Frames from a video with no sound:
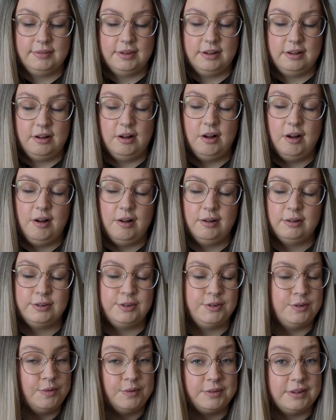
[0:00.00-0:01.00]
Oh,
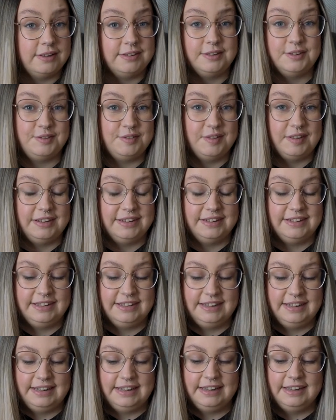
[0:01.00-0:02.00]
so satisfying.
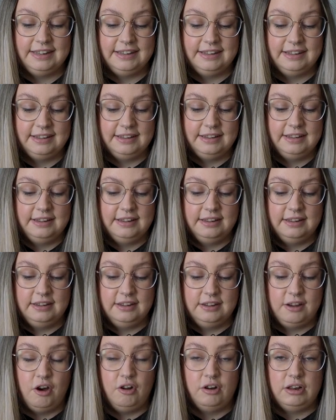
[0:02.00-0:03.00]

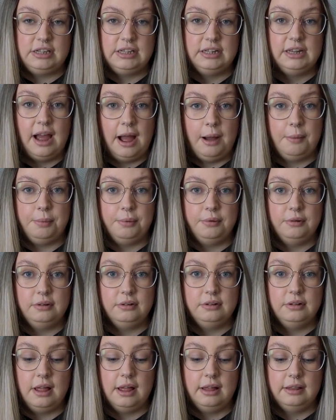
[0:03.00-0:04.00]
Honestly,
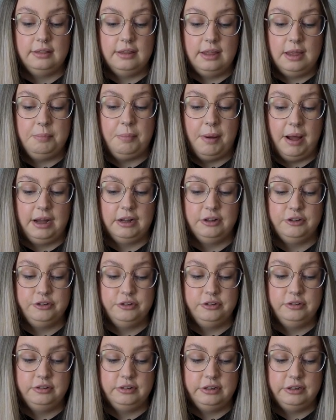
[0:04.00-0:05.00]
Apple and their
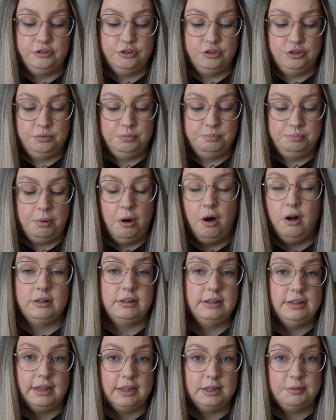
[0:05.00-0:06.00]
packaging is just part of
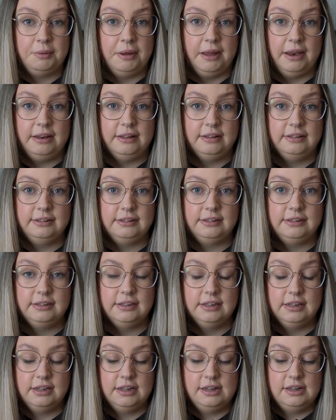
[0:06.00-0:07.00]
the experience.
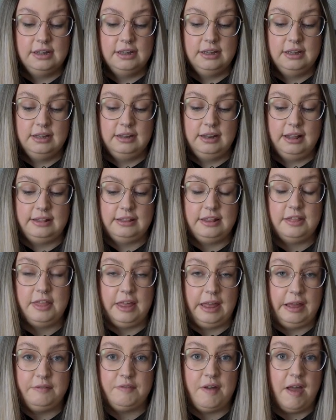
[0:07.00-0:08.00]
Like, they
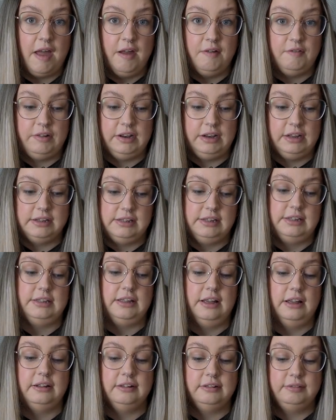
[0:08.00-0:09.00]
think of every little
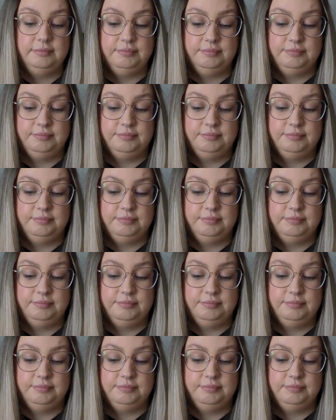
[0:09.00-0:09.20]
detail.